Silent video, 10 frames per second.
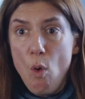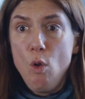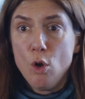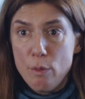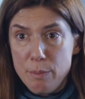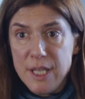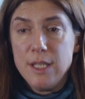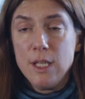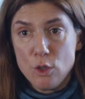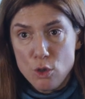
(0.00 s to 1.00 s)
all
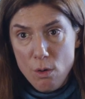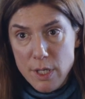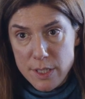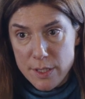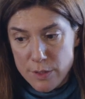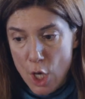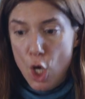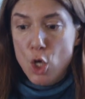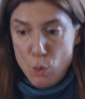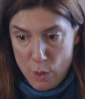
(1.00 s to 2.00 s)
competing choices
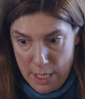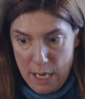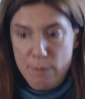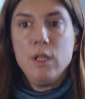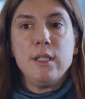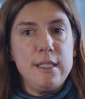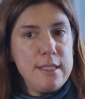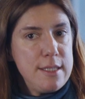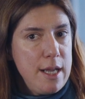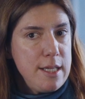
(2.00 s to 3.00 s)
to enable a
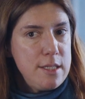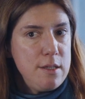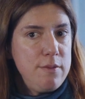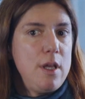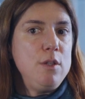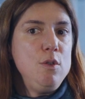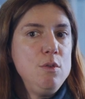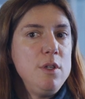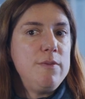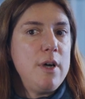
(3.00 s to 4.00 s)
decisive and
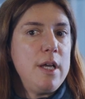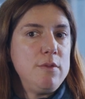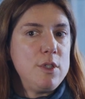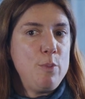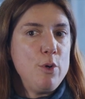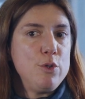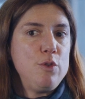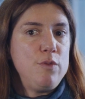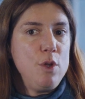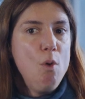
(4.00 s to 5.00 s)
unified response of the